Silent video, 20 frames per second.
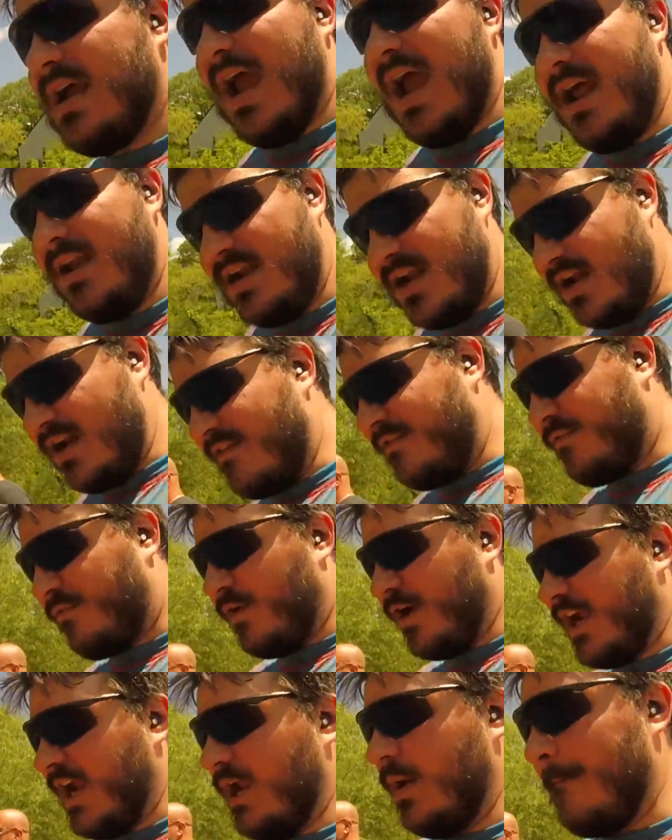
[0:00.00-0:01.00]
And then it
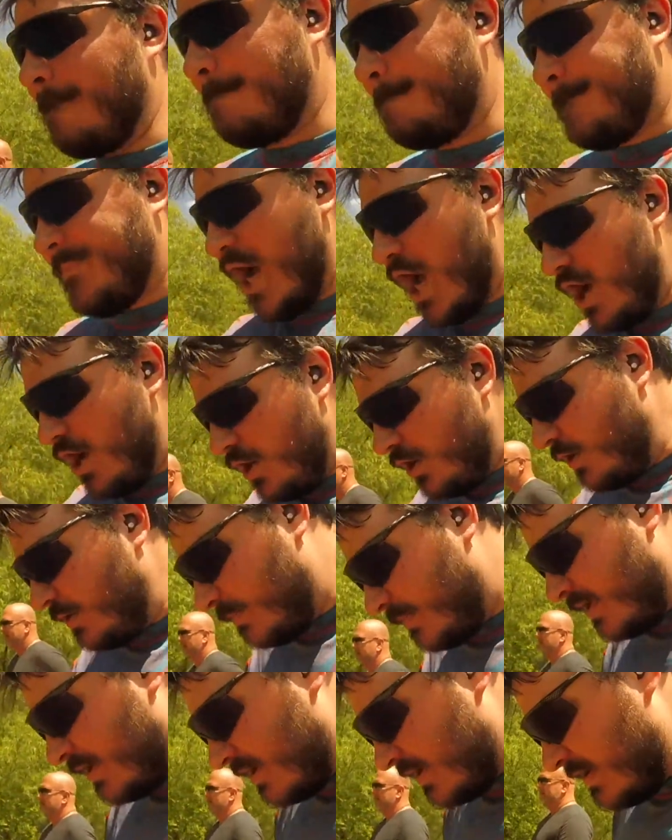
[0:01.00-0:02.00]
freaking
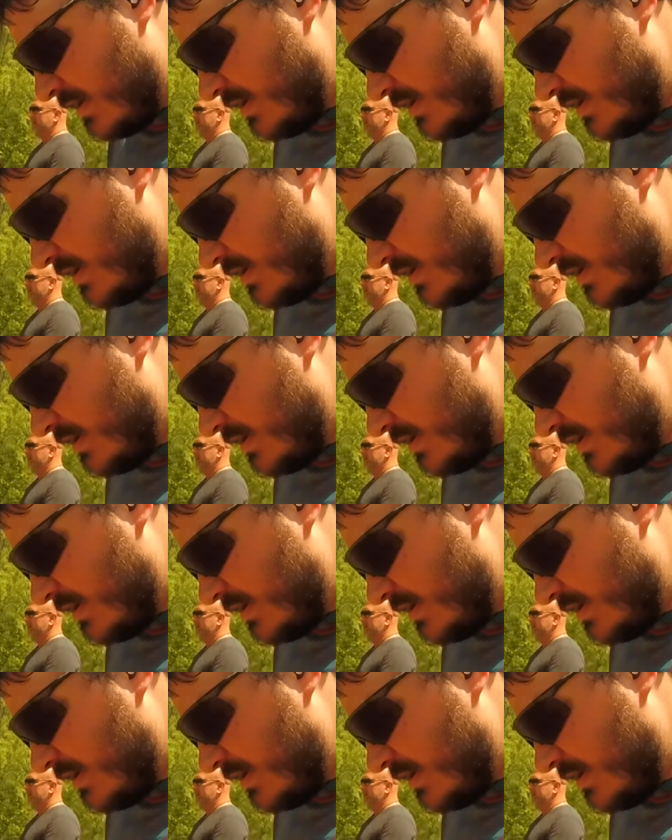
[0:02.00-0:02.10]
boom!